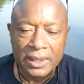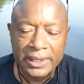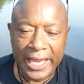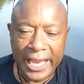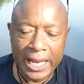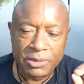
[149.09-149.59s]

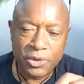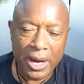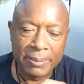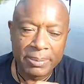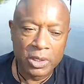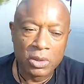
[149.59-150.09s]
Cam's
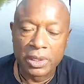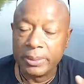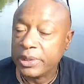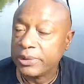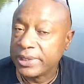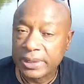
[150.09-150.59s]
Crappie Hole
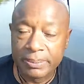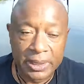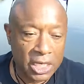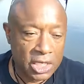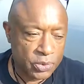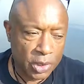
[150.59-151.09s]
Community,
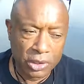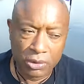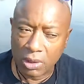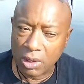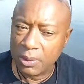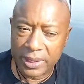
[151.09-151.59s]
because we're
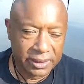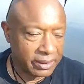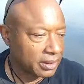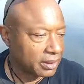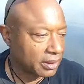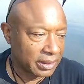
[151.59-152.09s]
growing
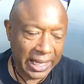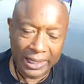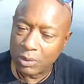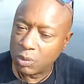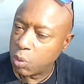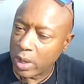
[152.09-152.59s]
like
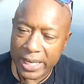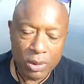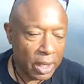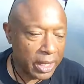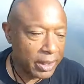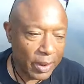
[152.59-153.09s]
way,
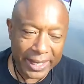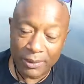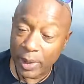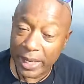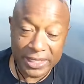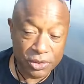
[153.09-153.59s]
way, way,
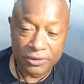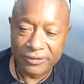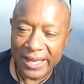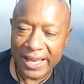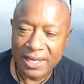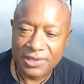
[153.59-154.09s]
way too
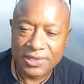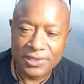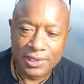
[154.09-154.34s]
fast.